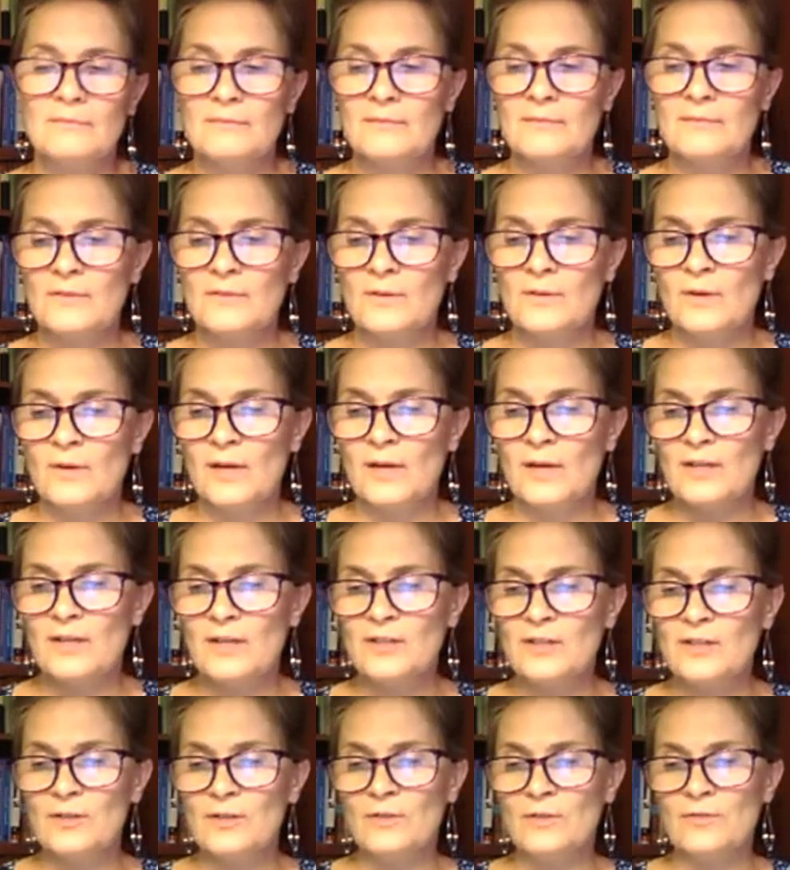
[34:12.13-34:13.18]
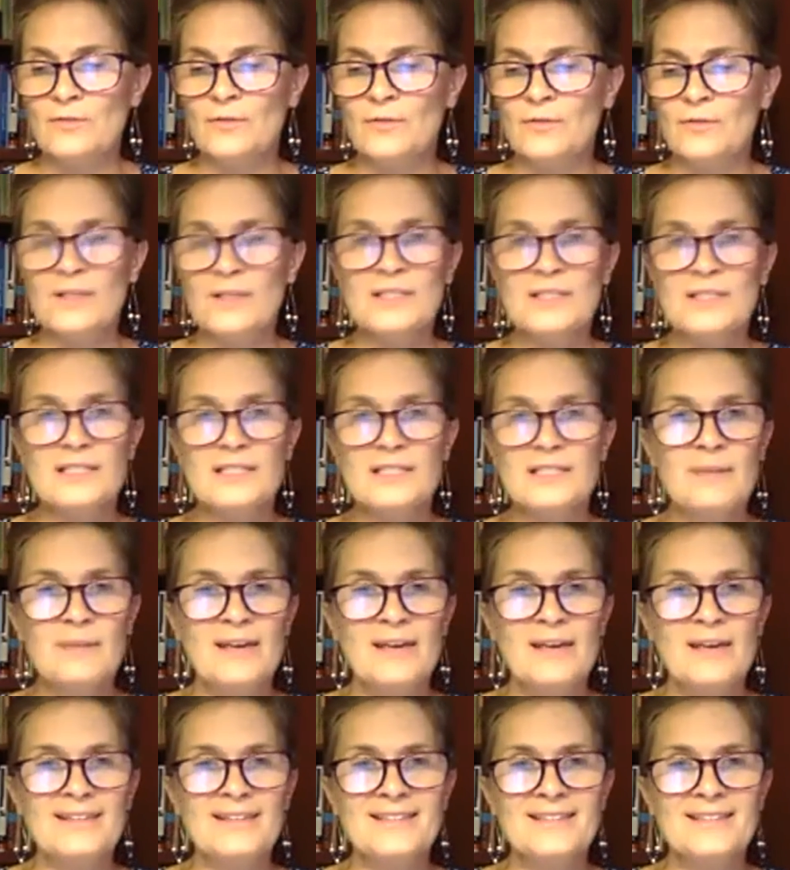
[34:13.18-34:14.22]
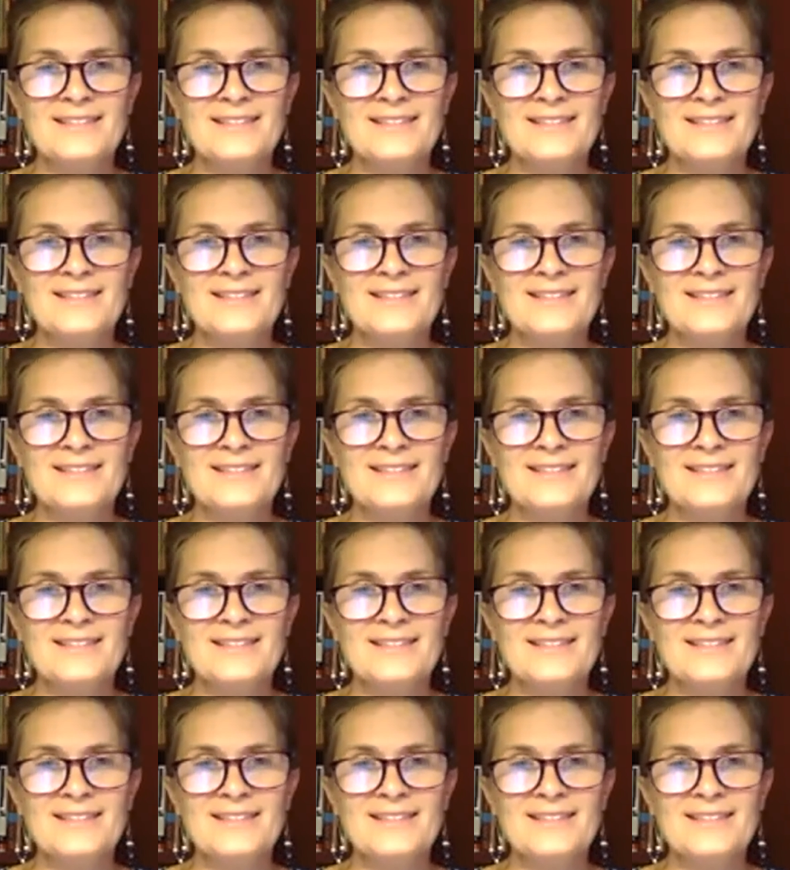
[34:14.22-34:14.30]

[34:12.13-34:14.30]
Gratitude for this space